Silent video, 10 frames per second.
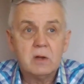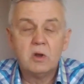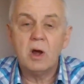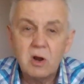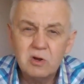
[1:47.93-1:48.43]

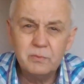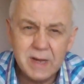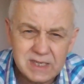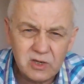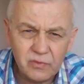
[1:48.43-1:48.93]
Not a good
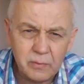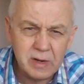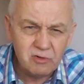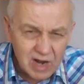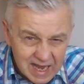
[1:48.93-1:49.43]
message for me,
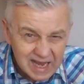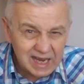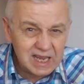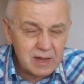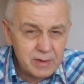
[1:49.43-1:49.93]

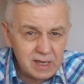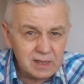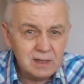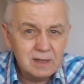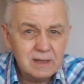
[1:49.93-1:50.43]
really. I
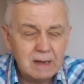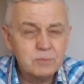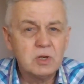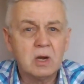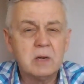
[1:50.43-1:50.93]
mean, I'm
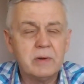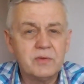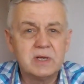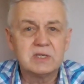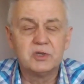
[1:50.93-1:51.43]
talking about
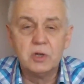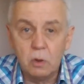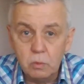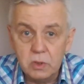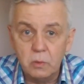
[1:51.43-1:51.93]
things I
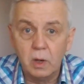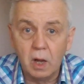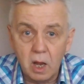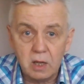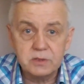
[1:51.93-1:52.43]
don't know a
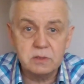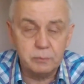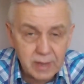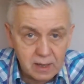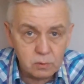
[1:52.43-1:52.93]
lot
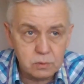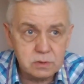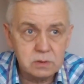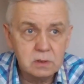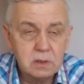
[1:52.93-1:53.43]
about,
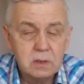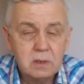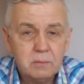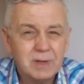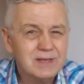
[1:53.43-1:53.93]

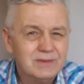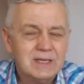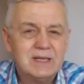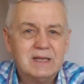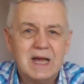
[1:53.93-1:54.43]
but
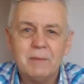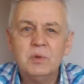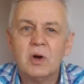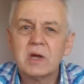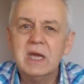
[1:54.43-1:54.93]
I'm
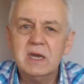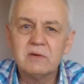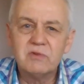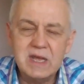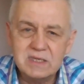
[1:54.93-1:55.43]
not keen
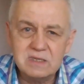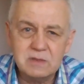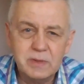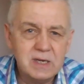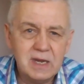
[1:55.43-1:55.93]
on
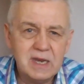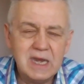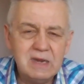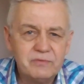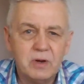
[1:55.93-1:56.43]
racism in
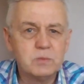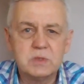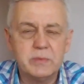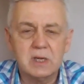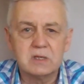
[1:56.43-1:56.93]
any form, to
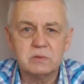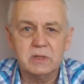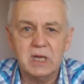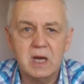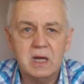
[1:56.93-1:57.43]
be honest
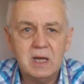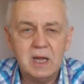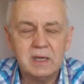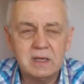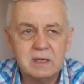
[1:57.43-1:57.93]
with you,
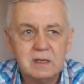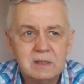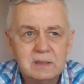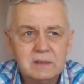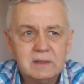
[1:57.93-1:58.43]
and
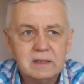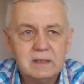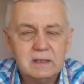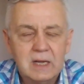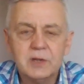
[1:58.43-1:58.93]

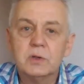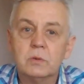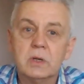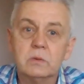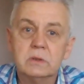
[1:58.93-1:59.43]
I don't
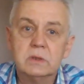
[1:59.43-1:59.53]
know.